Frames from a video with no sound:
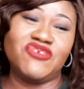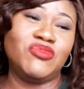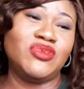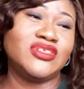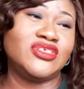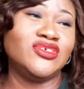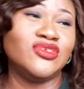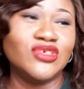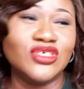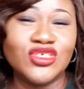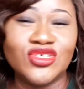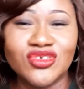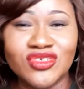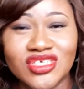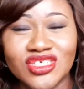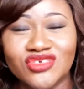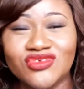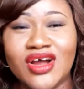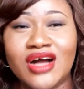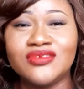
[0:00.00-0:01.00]
But he stood
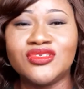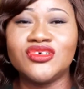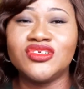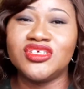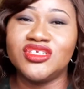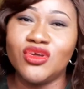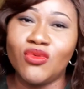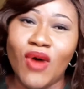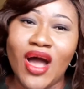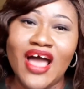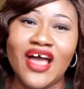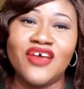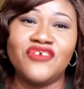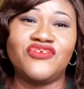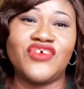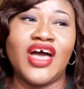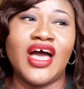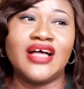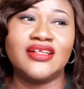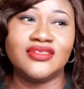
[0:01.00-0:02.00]
his ground. So did the
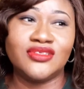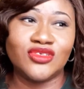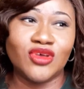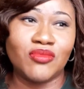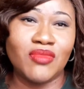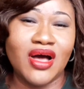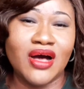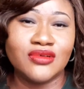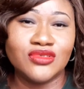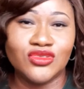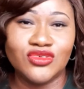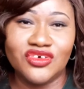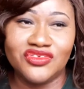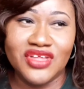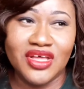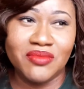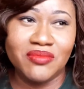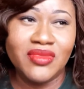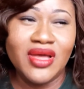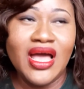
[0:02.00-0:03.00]
wife, and somehow two of
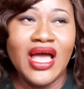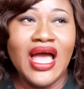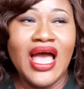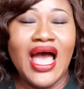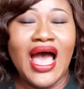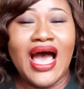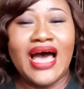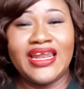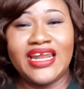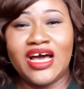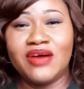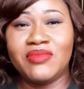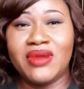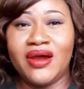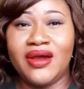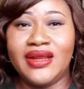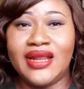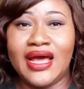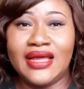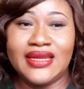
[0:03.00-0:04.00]
them are now
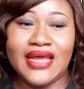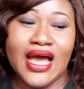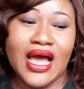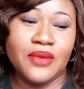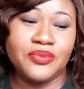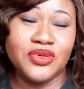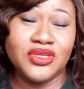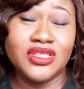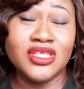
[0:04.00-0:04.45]
married and they're happy.